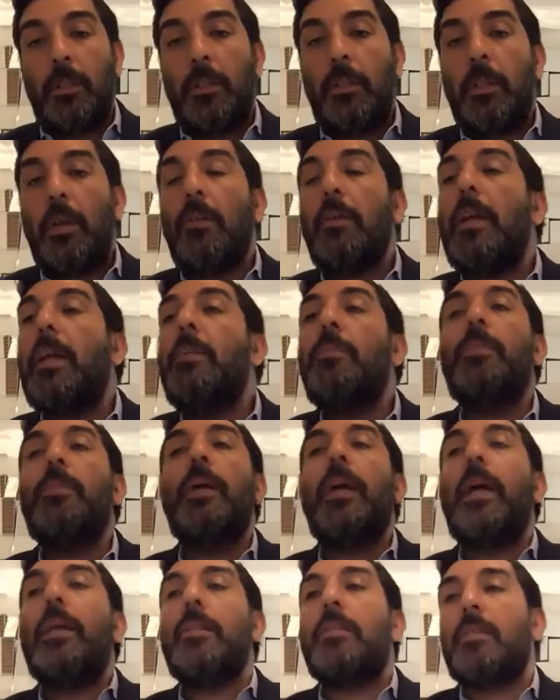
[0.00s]
They already
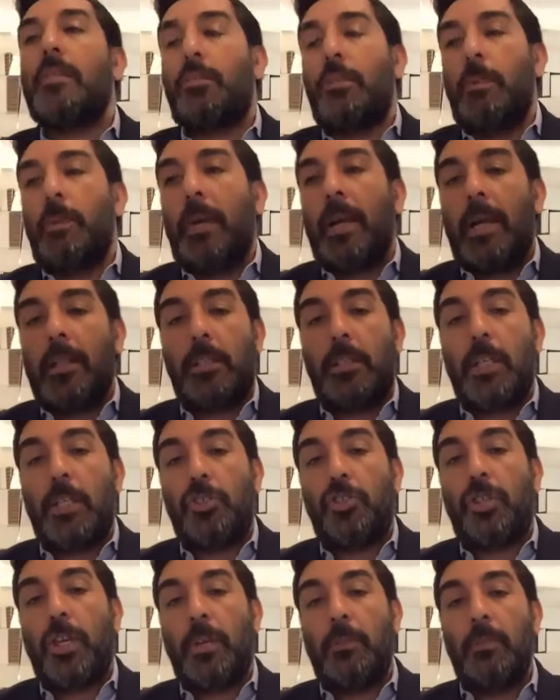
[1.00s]
began screaming out to
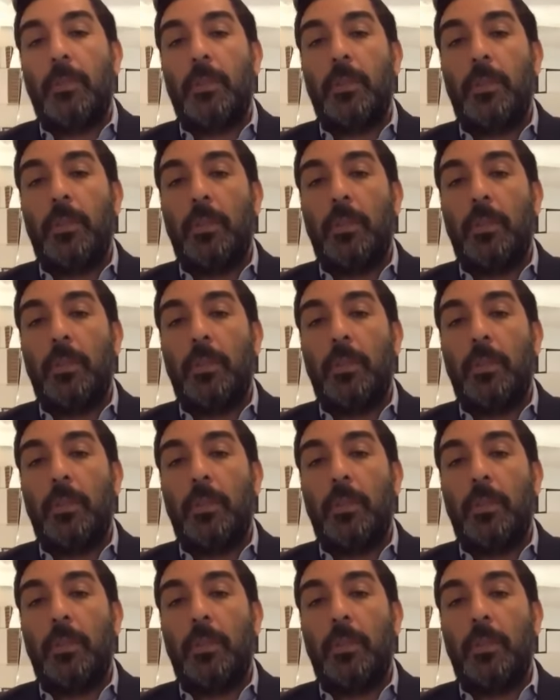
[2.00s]
Hashem,